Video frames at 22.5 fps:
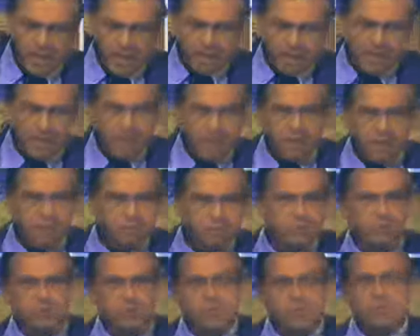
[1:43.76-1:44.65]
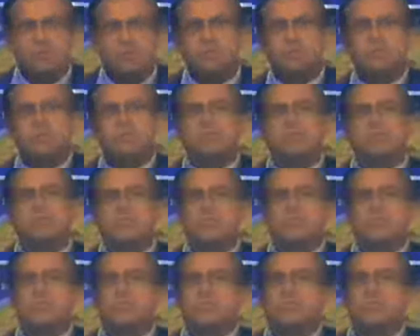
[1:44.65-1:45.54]
and then he was transferred to
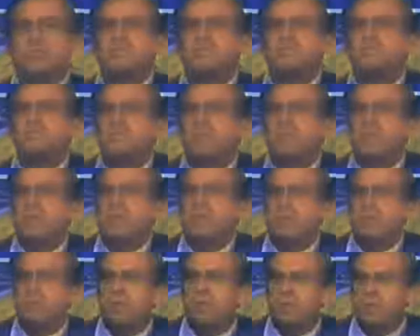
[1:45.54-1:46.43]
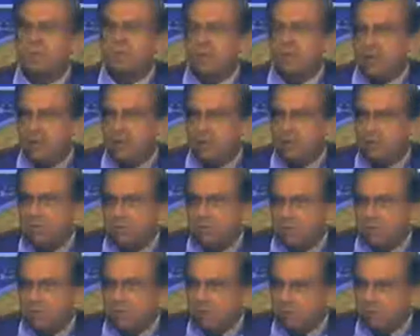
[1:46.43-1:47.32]
Georgia when
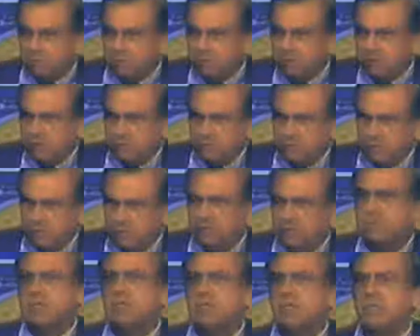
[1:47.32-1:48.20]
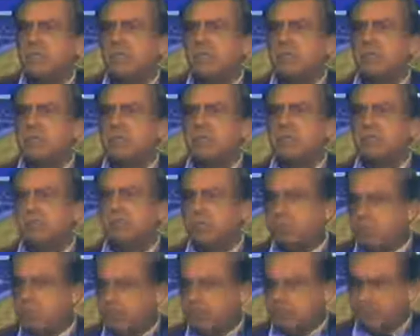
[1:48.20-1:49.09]
Woodrow Wilson was
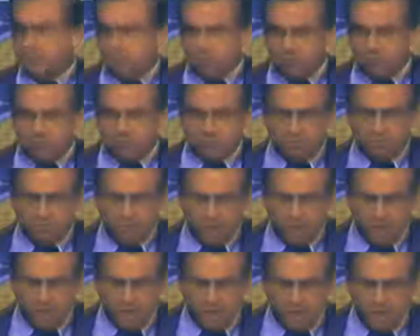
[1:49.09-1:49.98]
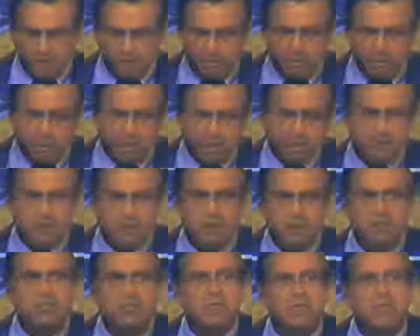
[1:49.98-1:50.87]
3 months old. But
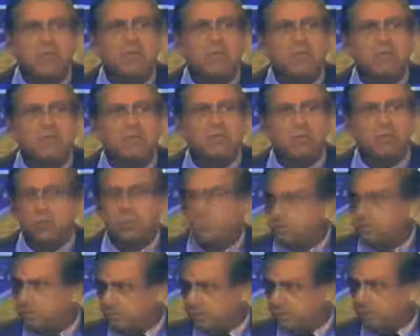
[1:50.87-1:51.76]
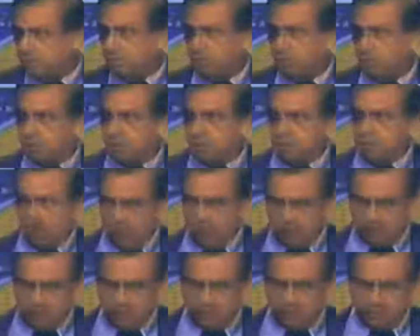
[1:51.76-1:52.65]
of course
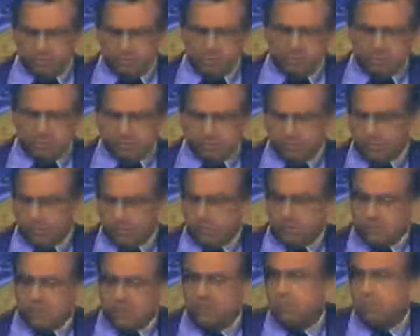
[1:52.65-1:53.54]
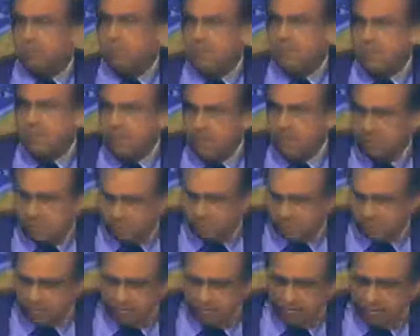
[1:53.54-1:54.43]
Woodrow Wilson has always been known
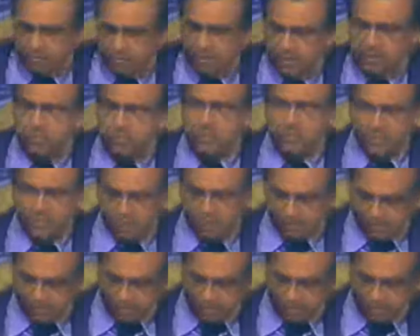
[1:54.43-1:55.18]
as having been born in